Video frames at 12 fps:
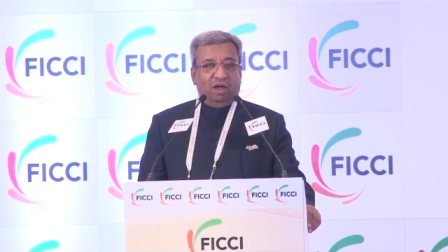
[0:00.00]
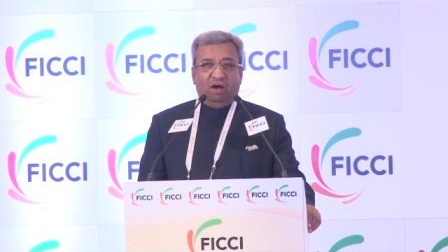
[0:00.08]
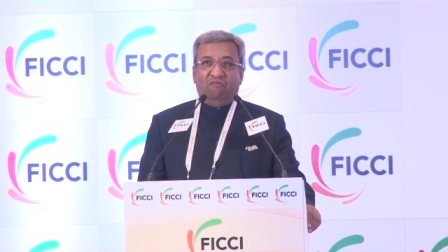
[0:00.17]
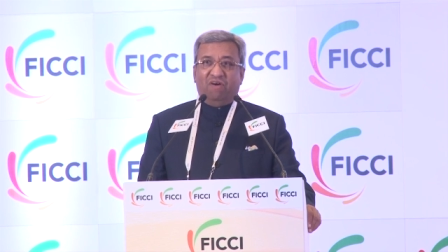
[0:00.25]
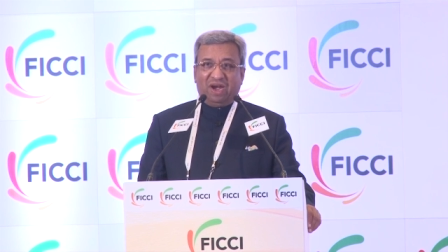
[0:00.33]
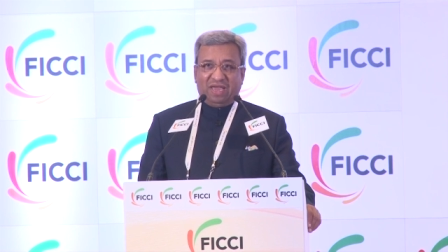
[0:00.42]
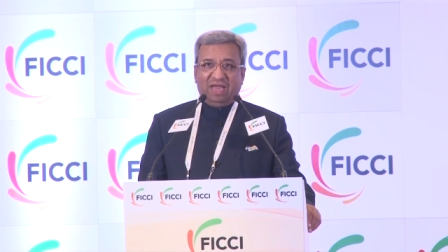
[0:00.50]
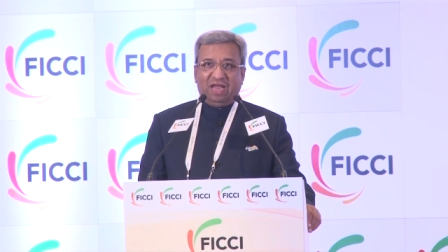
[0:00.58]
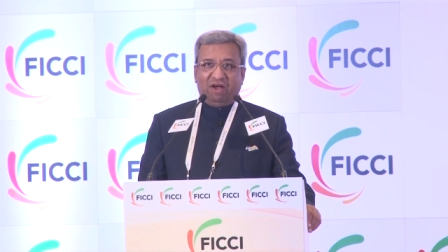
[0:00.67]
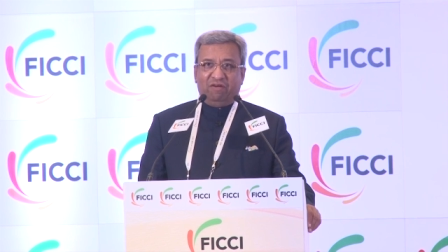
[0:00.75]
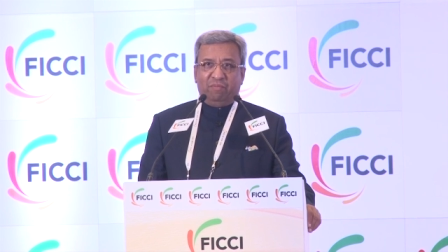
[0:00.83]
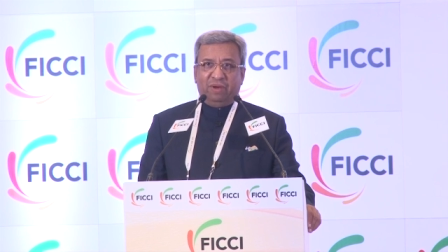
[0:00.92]
a working
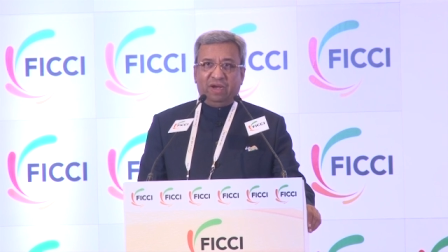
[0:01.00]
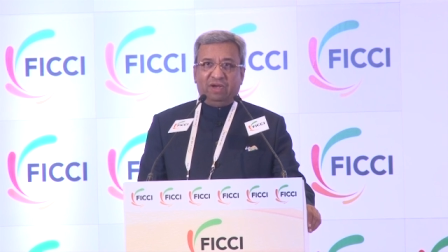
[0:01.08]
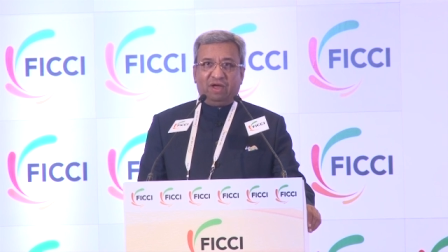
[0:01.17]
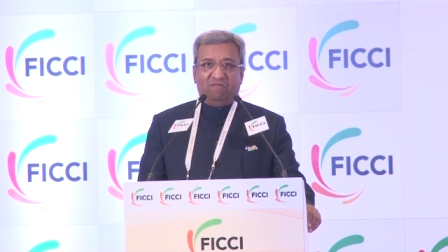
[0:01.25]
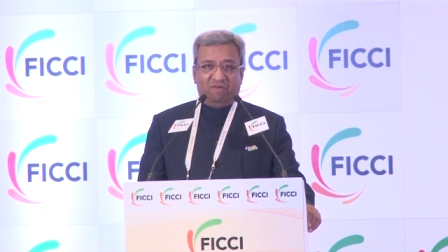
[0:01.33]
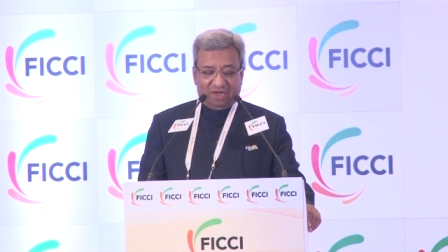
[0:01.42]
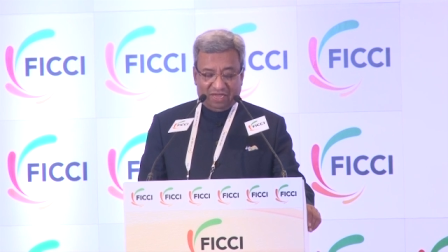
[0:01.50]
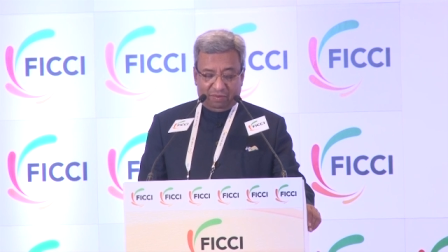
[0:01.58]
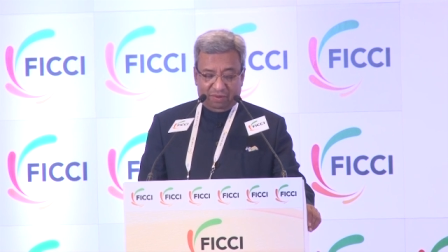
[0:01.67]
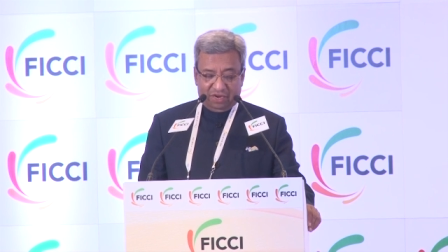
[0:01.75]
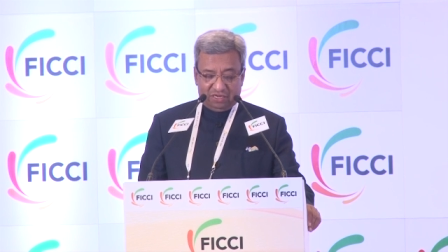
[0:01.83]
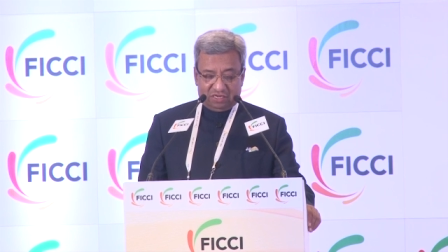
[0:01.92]
government, a
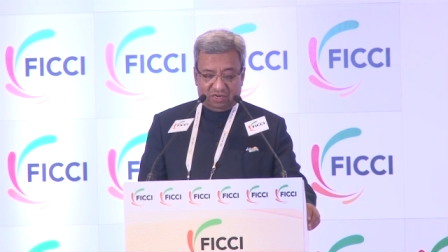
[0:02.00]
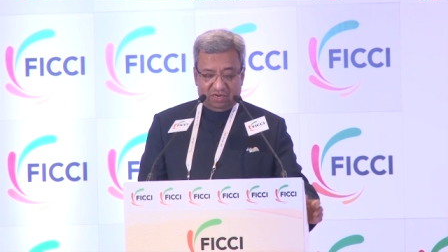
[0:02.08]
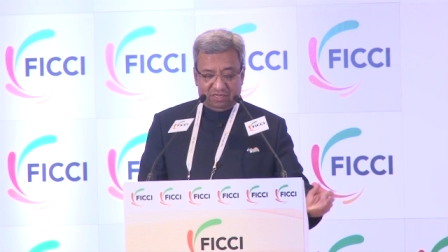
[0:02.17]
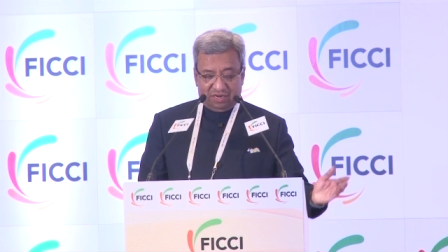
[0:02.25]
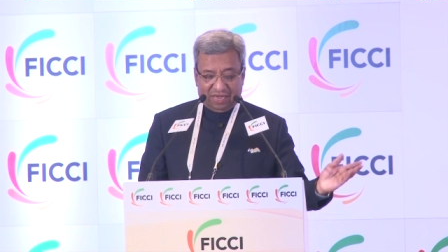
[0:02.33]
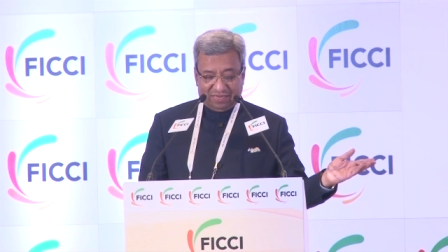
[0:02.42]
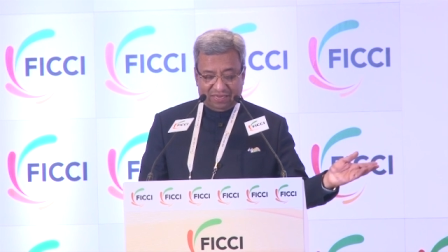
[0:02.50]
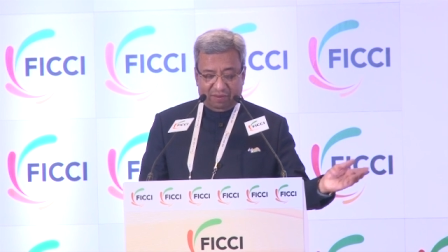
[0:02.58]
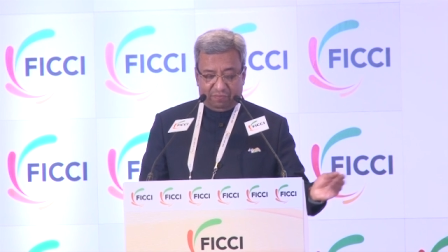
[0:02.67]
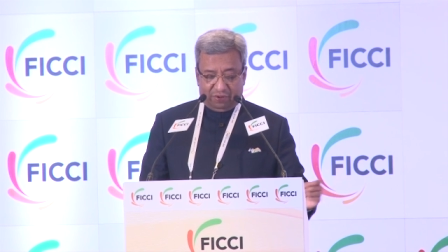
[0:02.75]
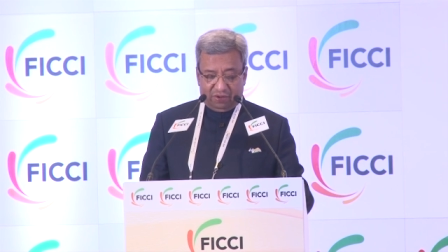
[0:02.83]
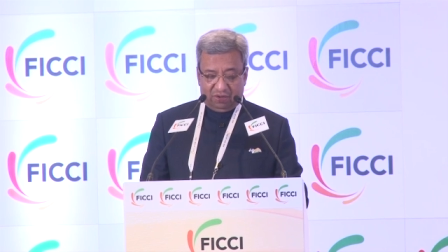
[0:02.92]
working minister is an
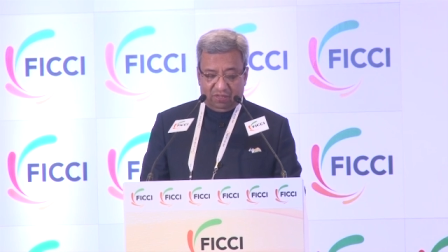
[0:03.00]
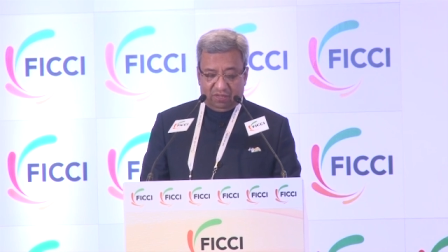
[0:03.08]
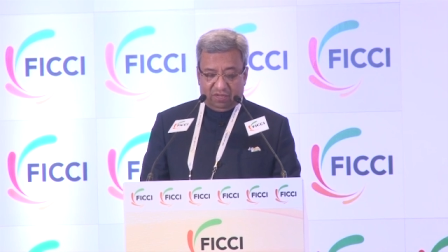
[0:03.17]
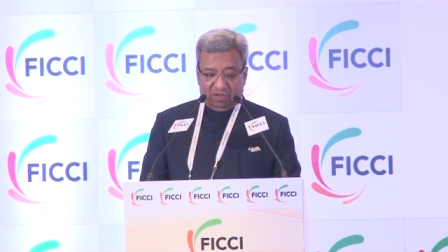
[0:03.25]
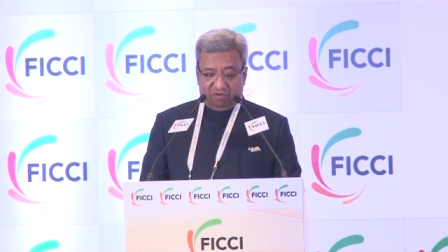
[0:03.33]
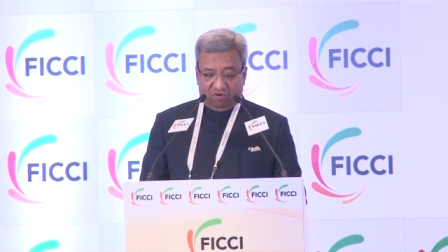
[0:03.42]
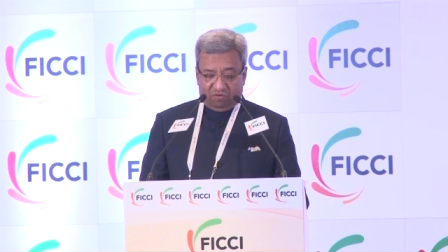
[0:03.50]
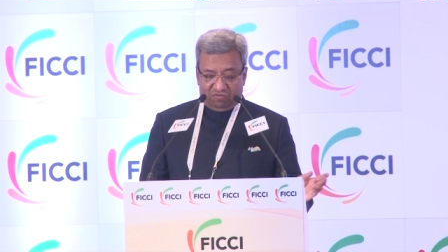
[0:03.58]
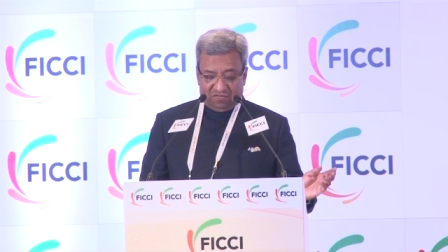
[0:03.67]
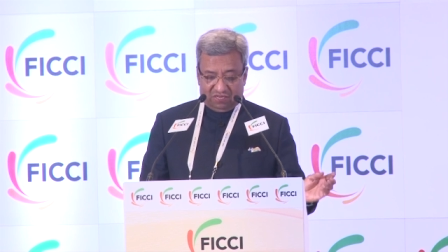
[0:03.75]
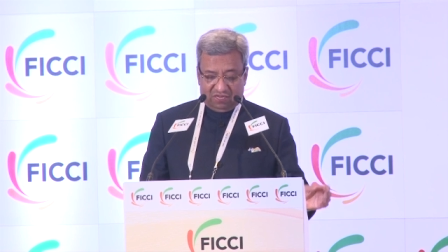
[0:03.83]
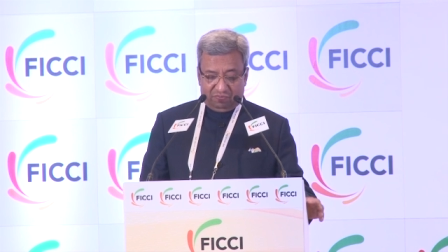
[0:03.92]
example in what
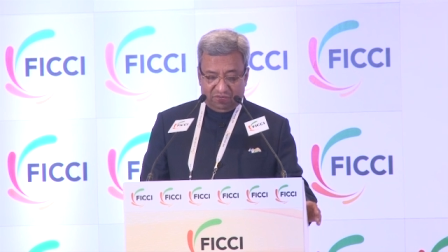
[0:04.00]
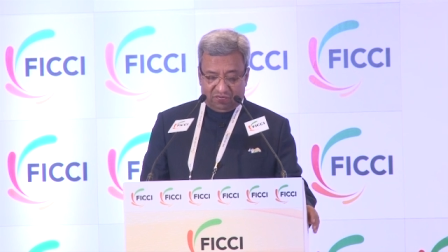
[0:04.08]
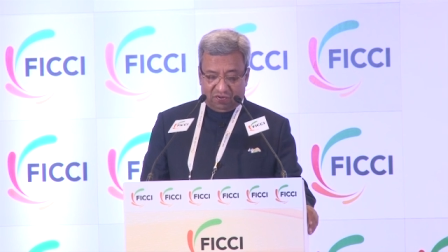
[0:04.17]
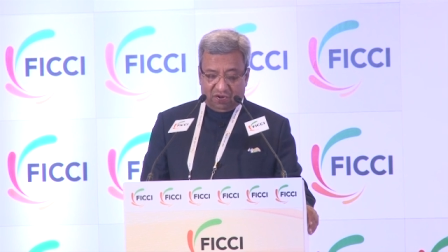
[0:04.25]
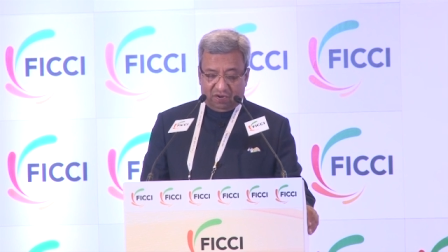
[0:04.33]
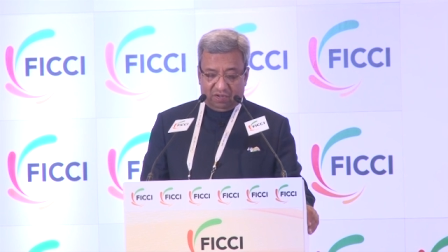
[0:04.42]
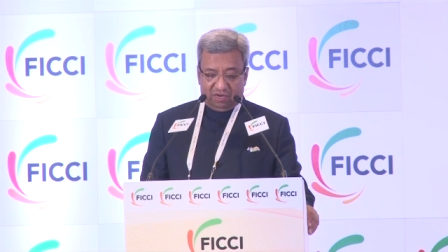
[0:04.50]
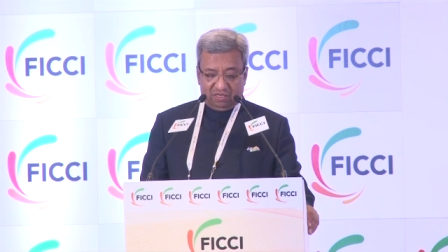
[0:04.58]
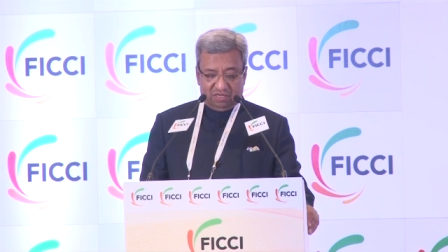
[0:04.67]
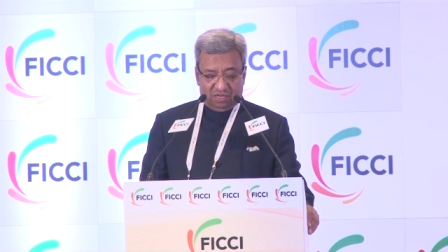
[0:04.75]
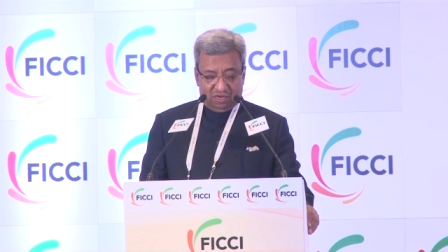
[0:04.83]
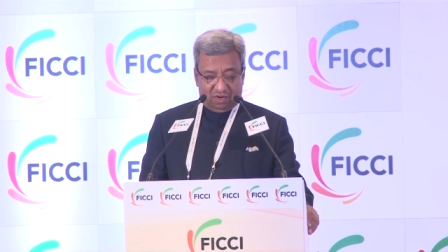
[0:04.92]
we see Mr.
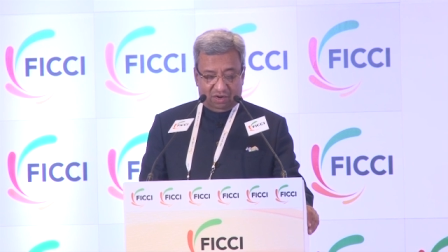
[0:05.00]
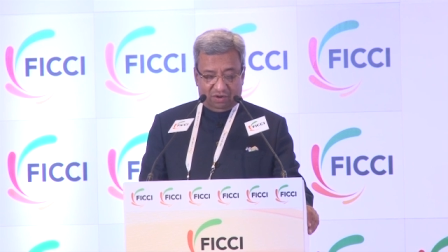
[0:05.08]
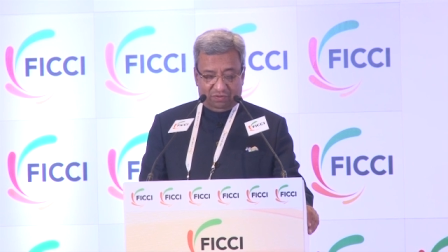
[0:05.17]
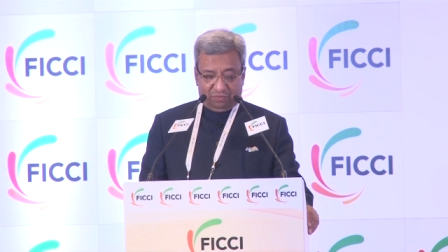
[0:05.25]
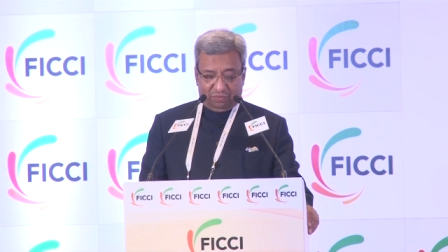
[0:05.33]
Gadkariji here